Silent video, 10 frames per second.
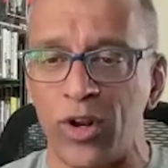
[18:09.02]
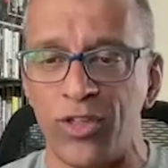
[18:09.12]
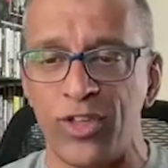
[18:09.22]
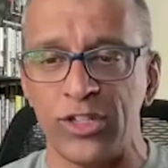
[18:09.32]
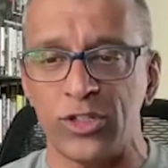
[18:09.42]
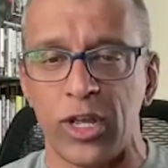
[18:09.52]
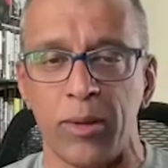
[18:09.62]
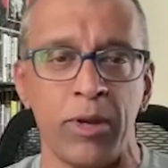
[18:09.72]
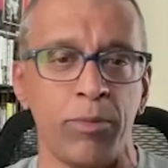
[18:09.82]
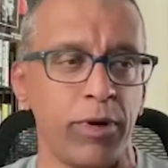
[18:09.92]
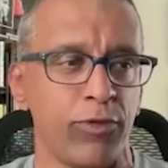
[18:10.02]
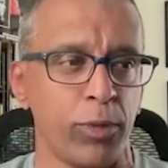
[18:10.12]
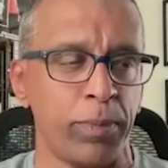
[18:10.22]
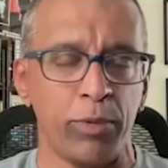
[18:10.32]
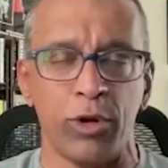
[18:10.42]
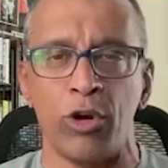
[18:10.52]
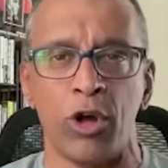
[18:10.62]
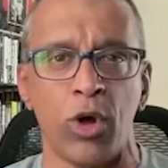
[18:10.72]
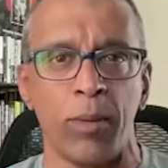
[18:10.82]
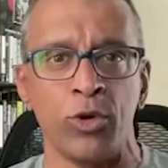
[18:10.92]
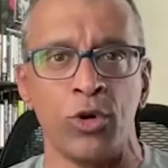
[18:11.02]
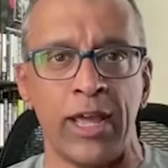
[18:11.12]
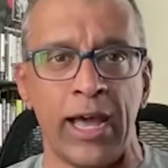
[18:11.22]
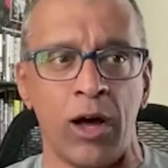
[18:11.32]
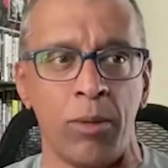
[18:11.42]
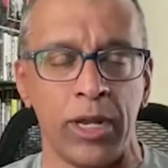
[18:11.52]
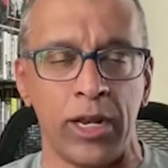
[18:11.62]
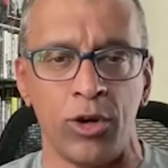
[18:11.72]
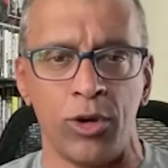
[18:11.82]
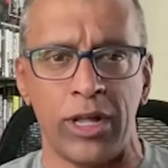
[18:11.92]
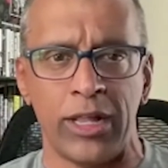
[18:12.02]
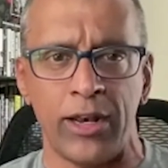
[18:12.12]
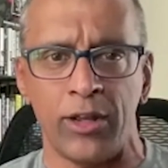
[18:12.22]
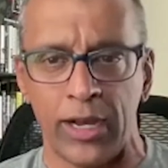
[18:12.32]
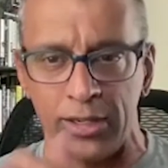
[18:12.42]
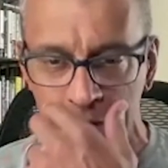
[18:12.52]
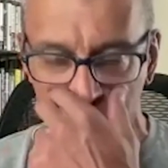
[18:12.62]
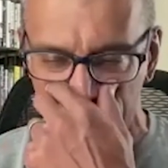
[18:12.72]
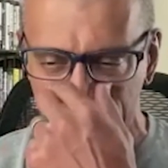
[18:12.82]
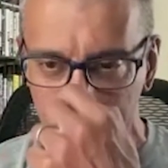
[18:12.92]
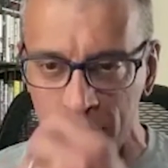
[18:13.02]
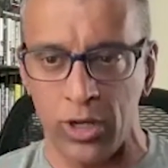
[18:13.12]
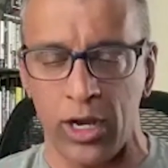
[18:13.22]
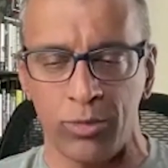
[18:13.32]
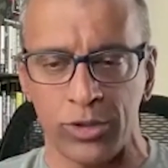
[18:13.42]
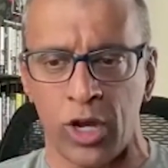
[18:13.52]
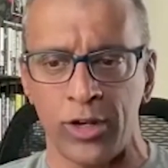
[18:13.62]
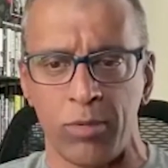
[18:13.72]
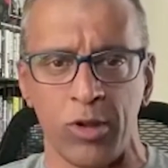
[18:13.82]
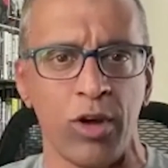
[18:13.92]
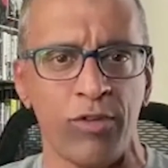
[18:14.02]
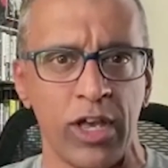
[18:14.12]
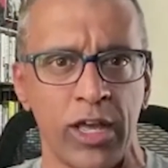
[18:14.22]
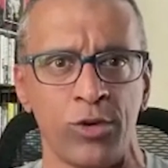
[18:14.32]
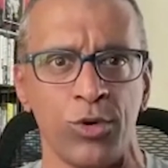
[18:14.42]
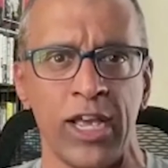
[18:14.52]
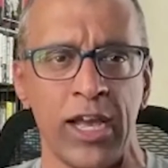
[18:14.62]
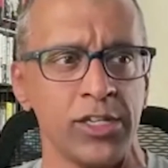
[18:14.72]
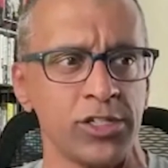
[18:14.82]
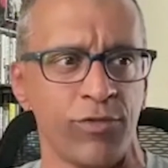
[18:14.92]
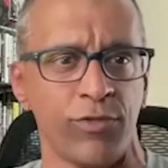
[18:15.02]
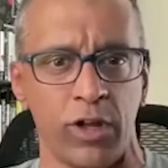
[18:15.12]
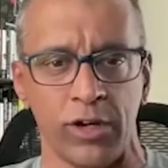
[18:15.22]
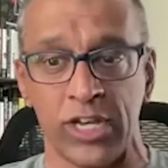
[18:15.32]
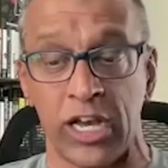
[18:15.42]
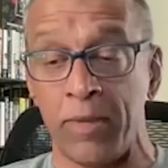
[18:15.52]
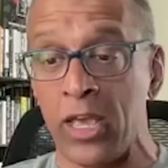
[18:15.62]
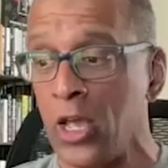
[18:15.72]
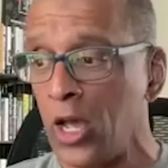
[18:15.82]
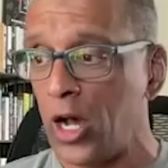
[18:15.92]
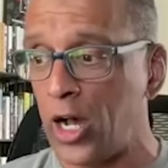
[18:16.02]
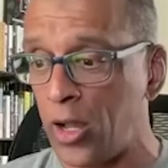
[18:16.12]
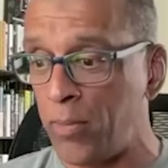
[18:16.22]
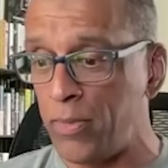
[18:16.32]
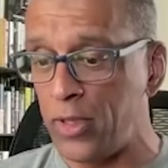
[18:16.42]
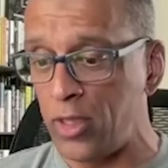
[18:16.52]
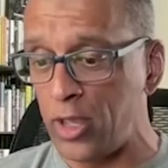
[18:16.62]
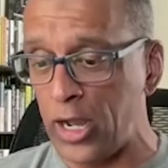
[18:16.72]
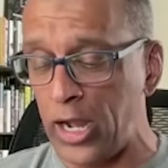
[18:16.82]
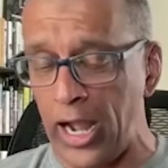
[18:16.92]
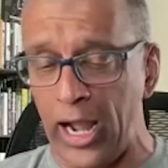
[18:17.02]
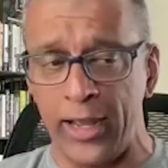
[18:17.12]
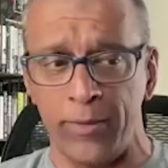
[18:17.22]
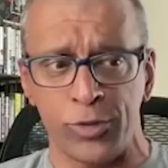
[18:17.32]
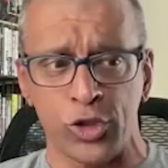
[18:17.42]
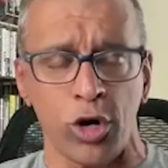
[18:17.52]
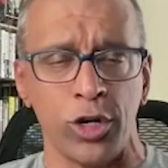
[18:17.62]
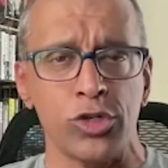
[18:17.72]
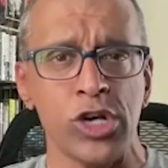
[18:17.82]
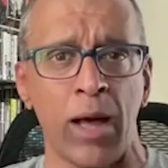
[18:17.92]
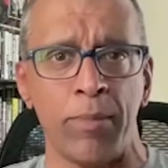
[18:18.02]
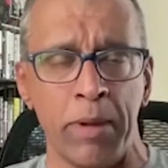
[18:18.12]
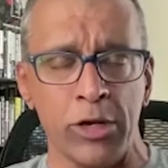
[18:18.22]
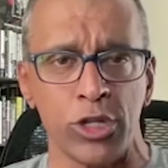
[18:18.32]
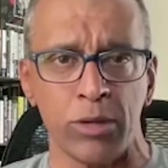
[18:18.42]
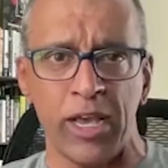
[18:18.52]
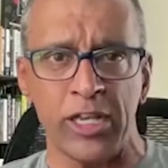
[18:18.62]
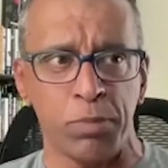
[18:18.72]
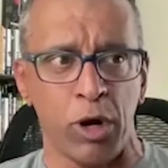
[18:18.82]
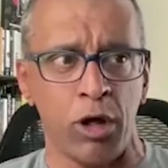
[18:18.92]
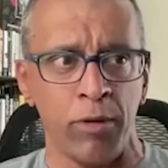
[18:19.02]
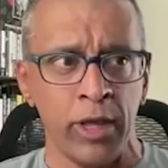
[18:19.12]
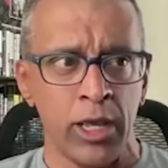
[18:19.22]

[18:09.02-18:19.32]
of the things, like, I mean, for people who don't know what I'm doing now, I mean, I know a lot of you guys know that I was on WFAN doing Yankee stuff for a long time. I started a job at Major League Baseball